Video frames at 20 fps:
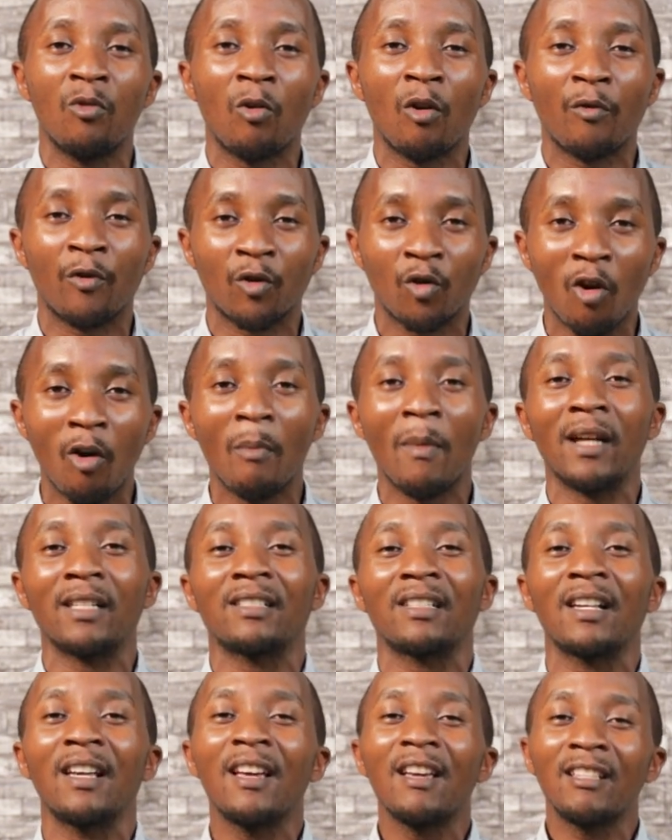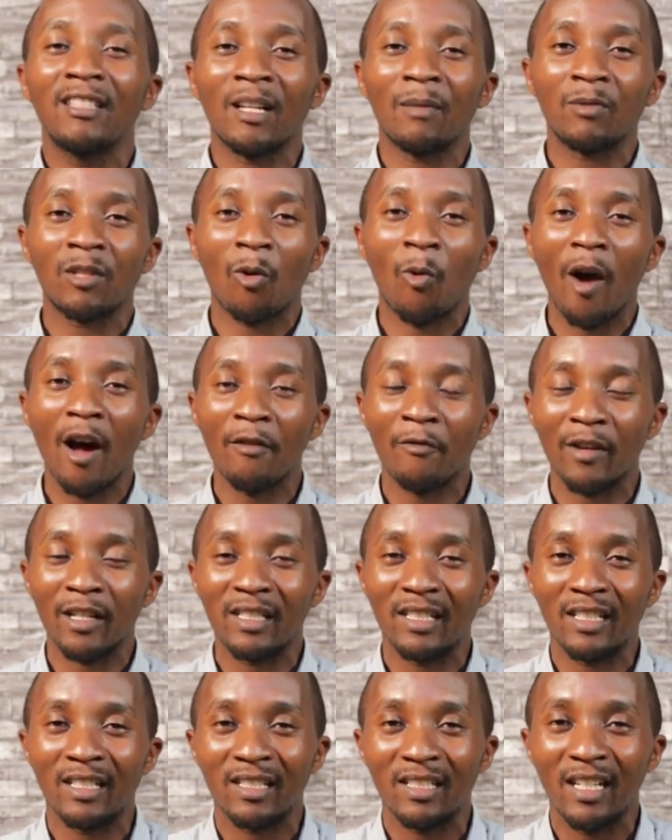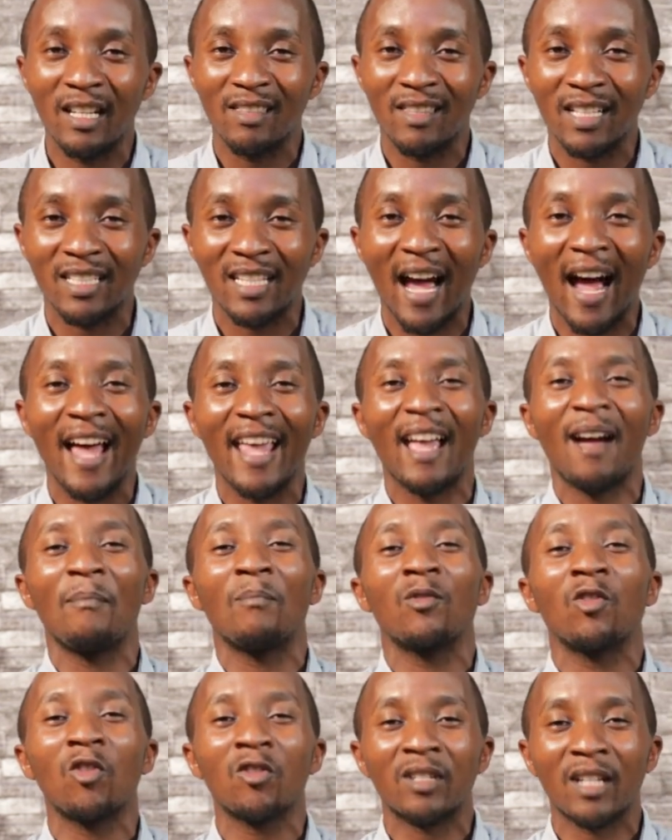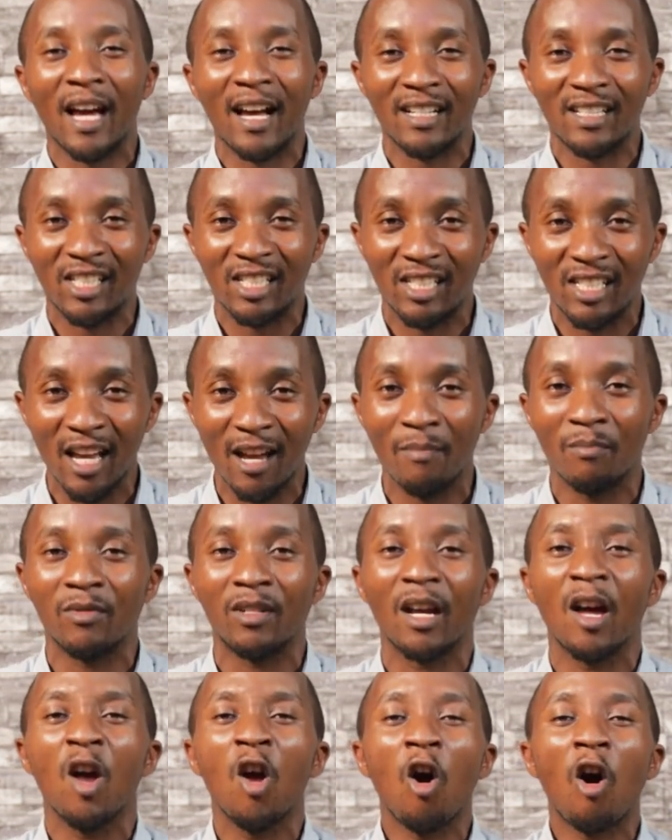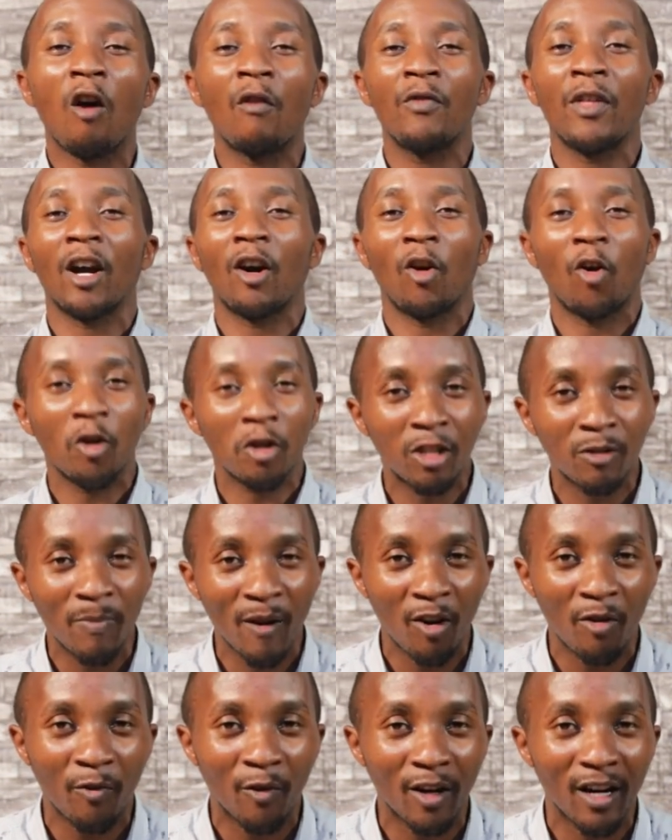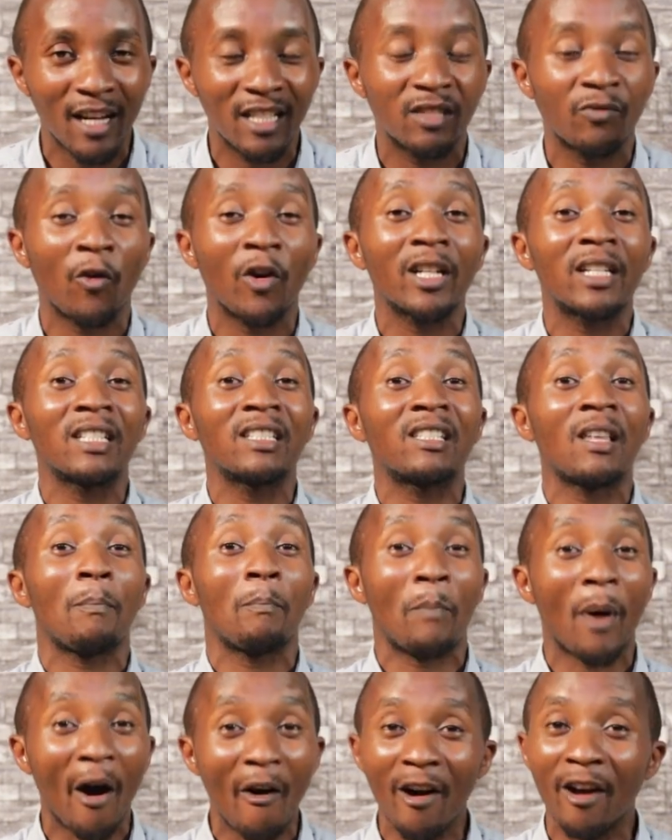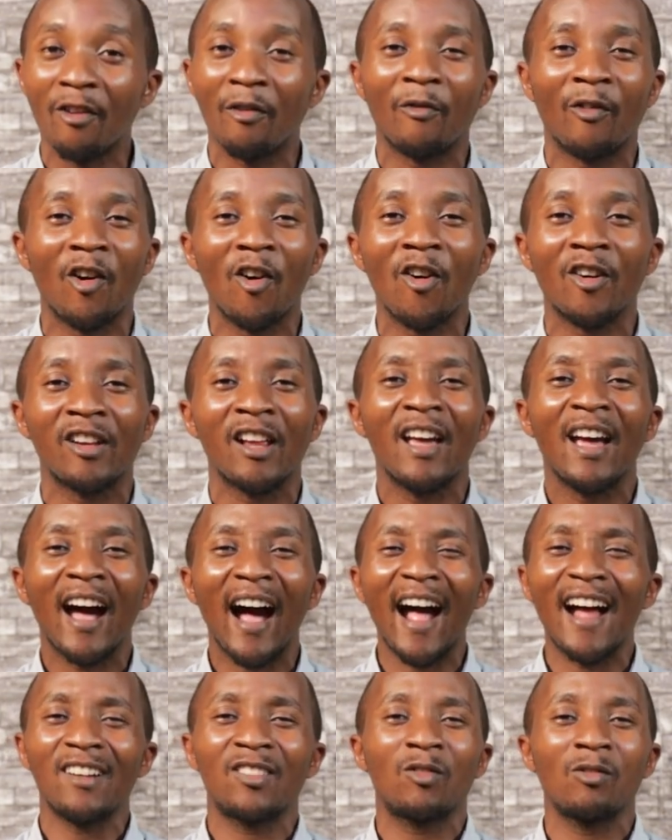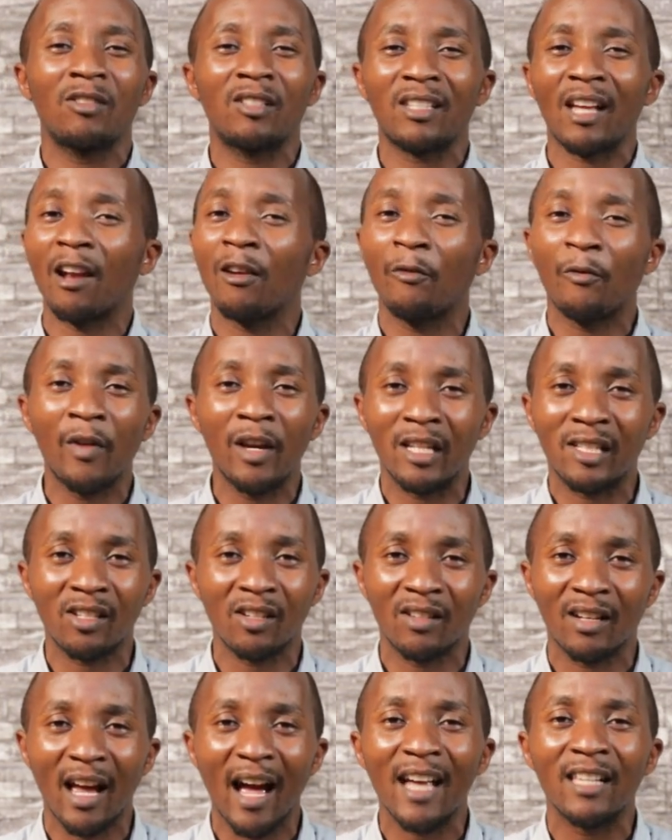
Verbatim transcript: book of Romans, chapter one, verse sixteen, that I am not ashamed of the gospel of Christ, for it is the power of God unto salvation.